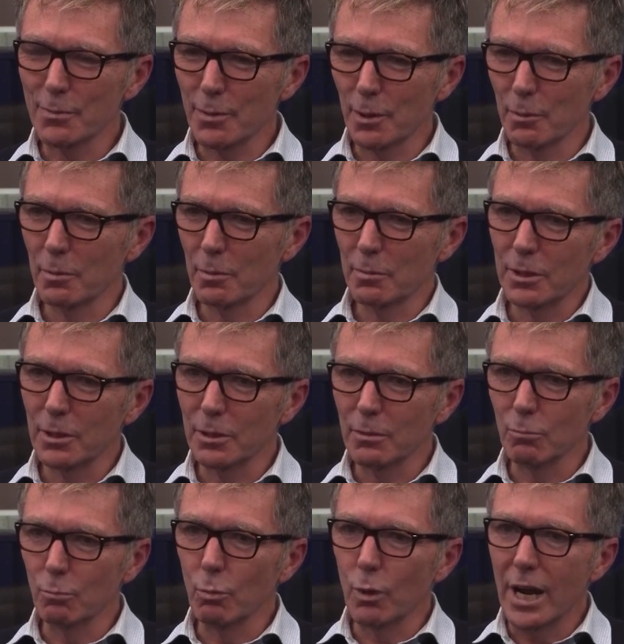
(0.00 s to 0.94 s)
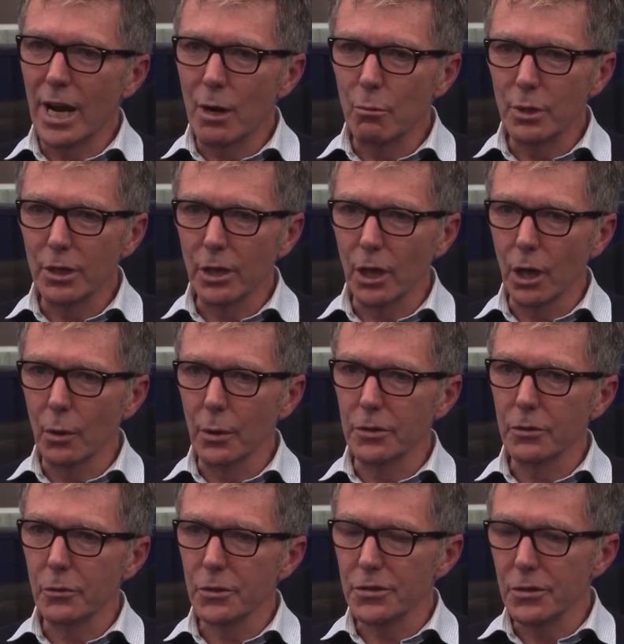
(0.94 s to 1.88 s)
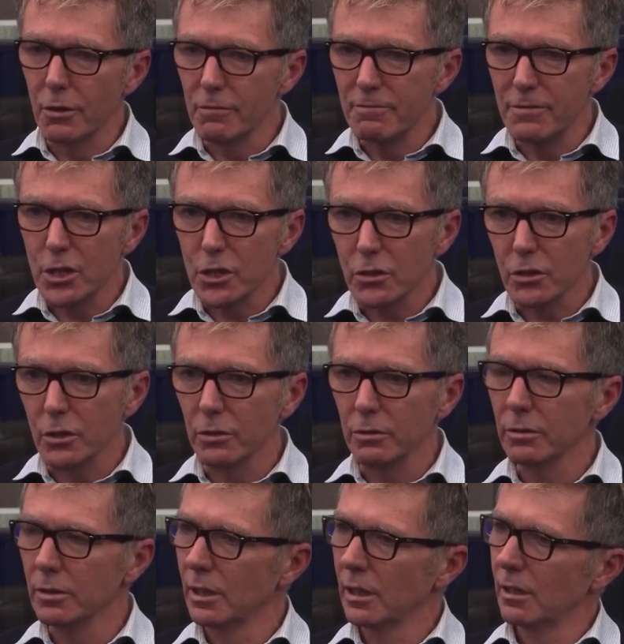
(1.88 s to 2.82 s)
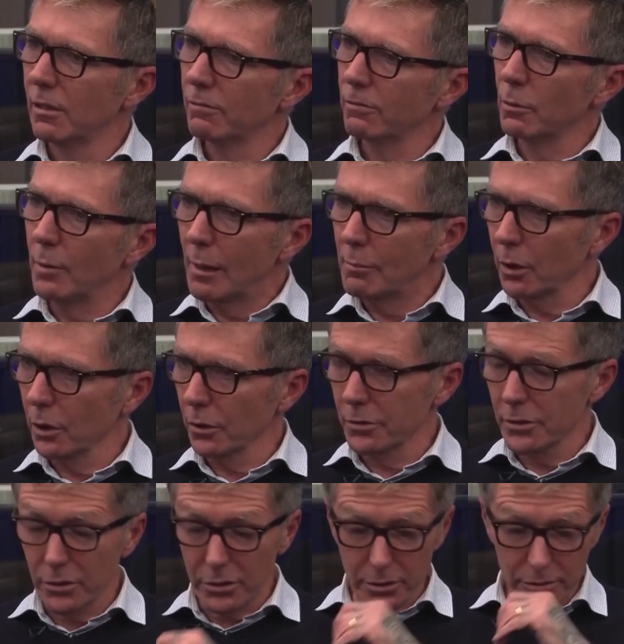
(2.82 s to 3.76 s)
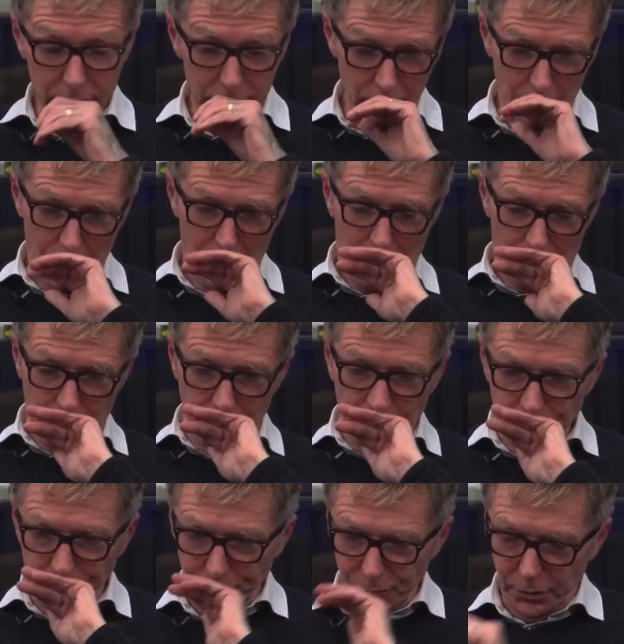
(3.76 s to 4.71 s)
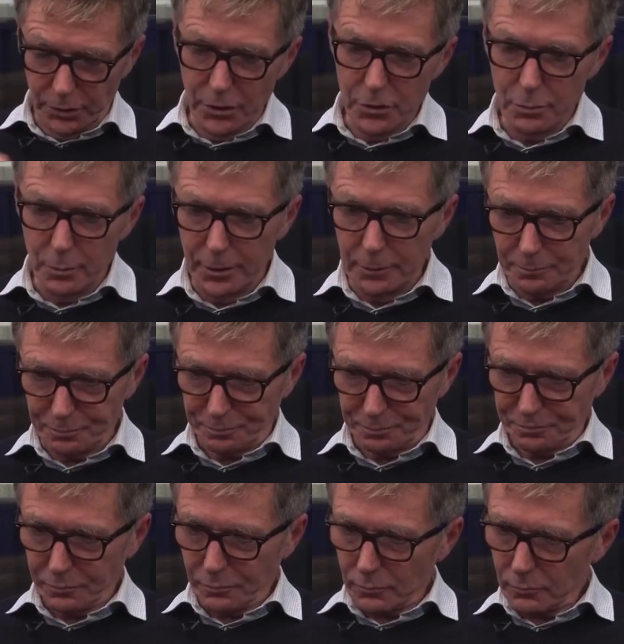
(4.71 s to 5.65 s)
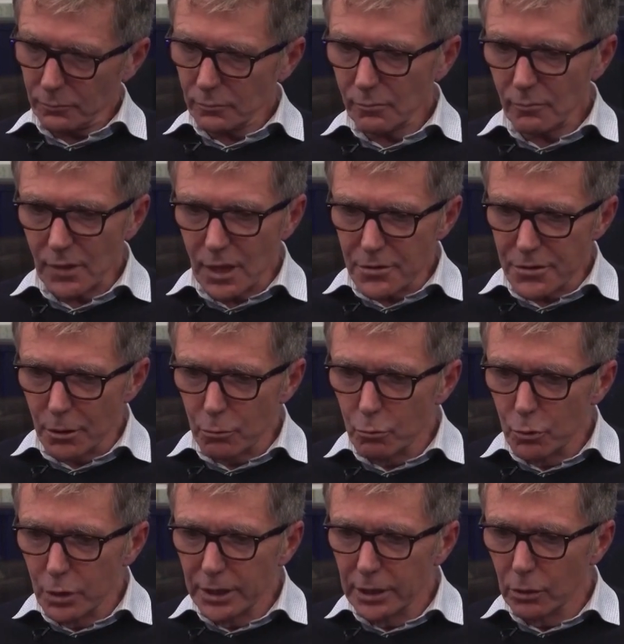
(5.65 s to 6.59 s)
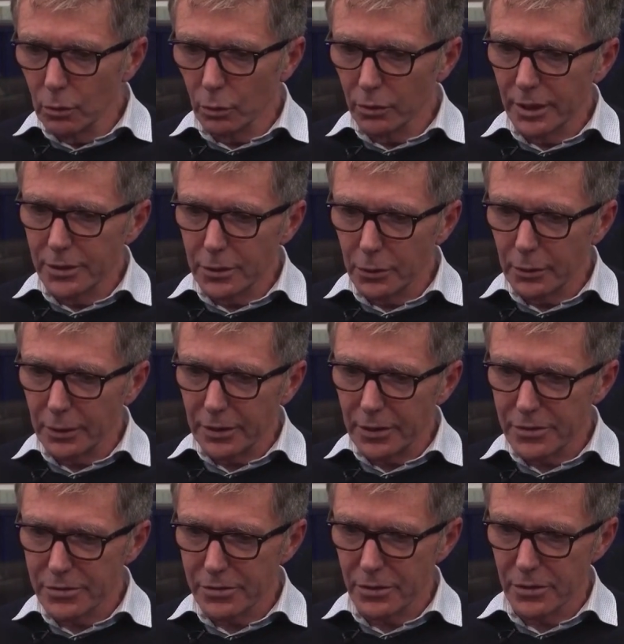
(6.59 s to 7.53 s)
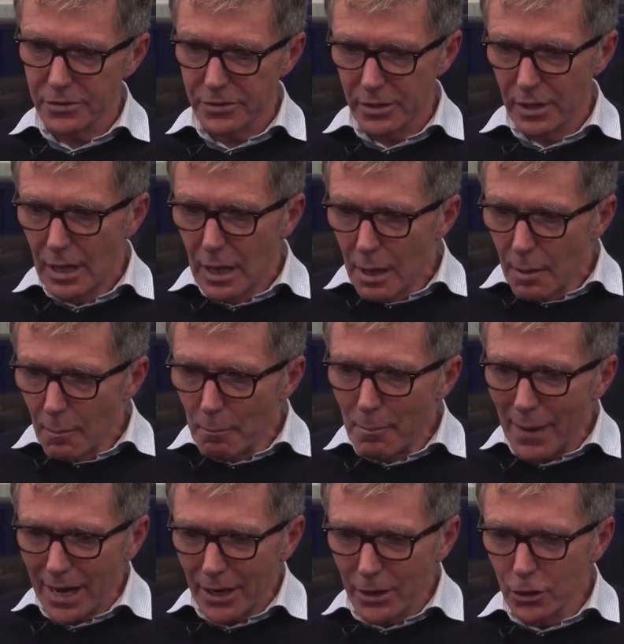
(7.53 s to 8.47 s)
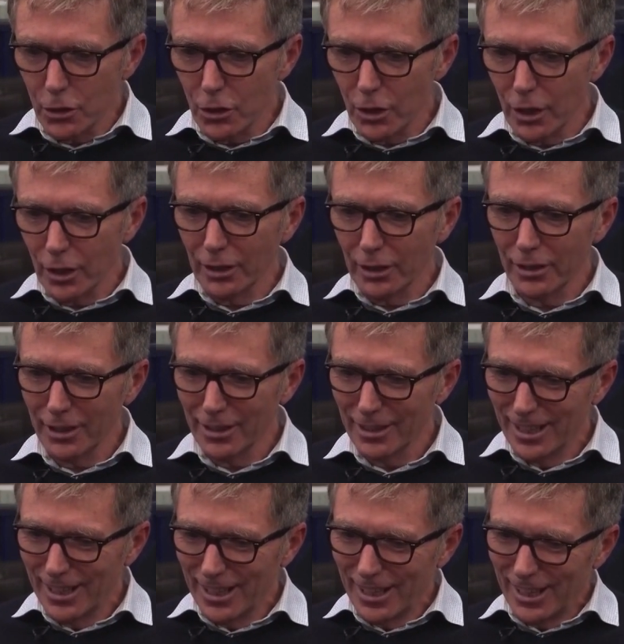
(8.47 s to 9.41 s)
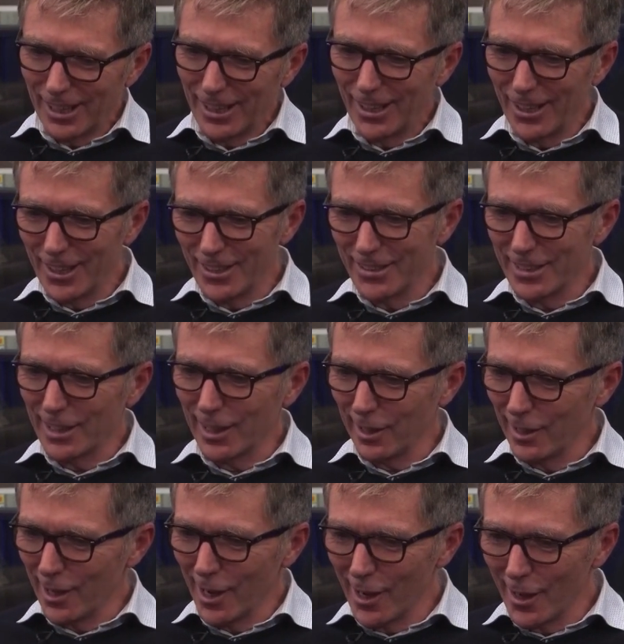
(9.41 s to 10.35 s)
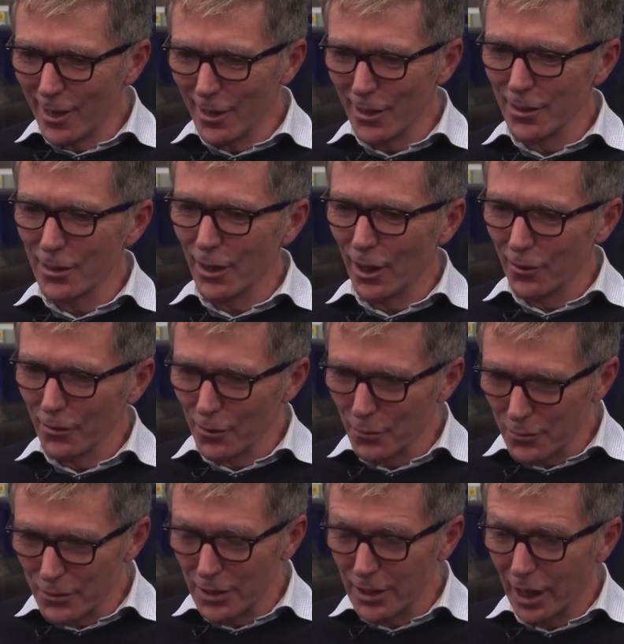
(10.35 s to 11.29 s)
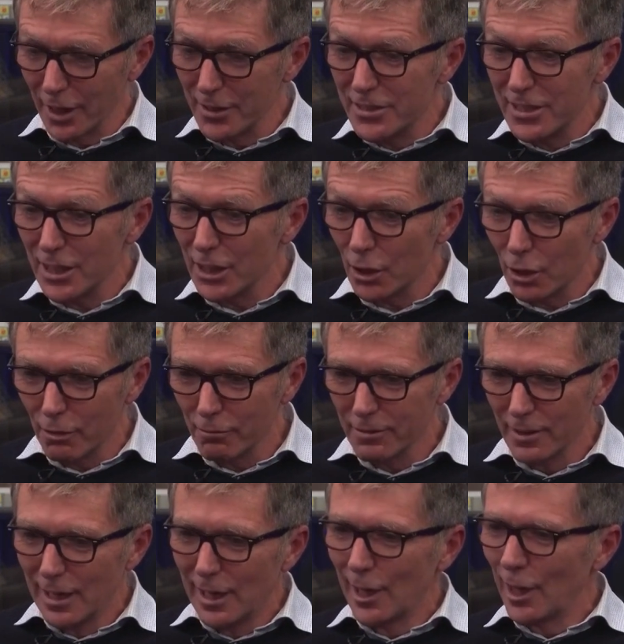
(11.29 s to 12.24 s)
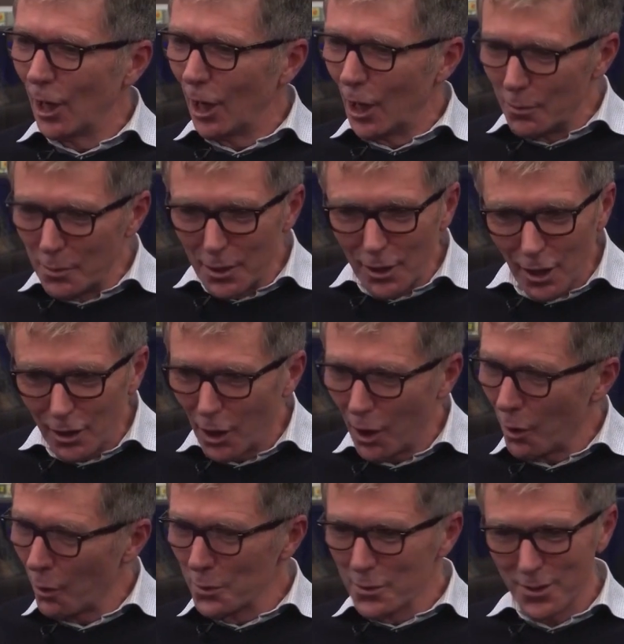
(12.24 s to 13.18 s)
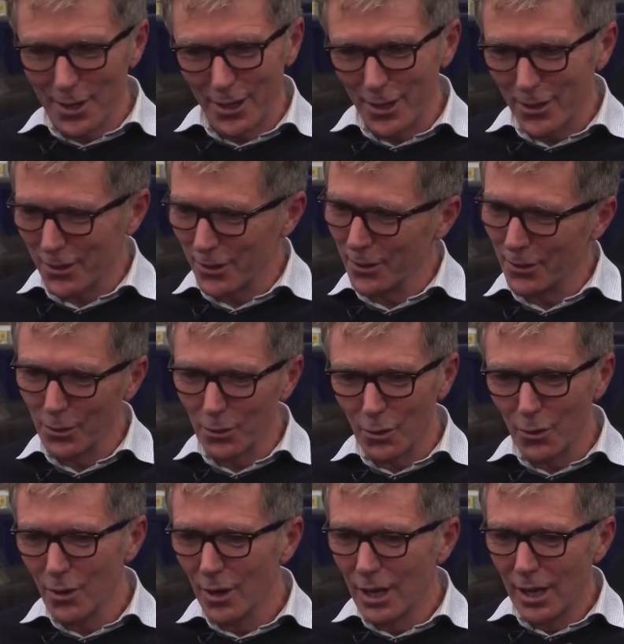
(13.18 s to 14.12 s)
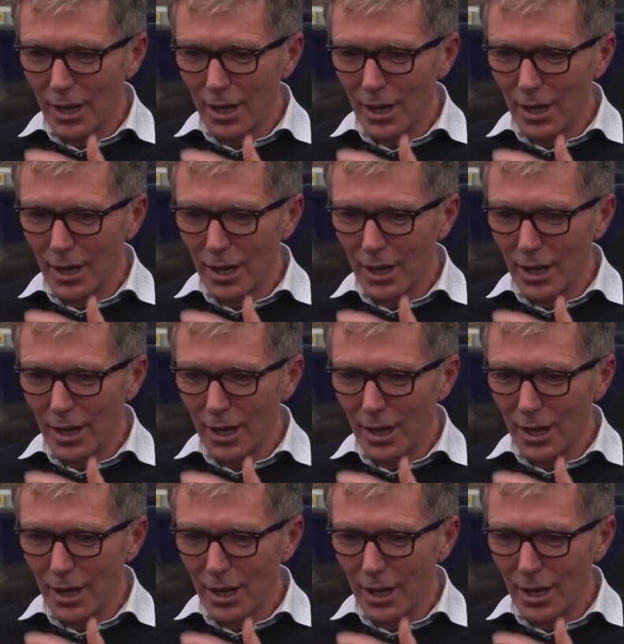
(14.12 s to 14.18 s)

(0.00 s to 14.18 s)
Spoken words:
probably where we're going. There is no vision from our politicians. Excuse me. So really all they're doing is just managing decline, and on the idea of opening a coal station or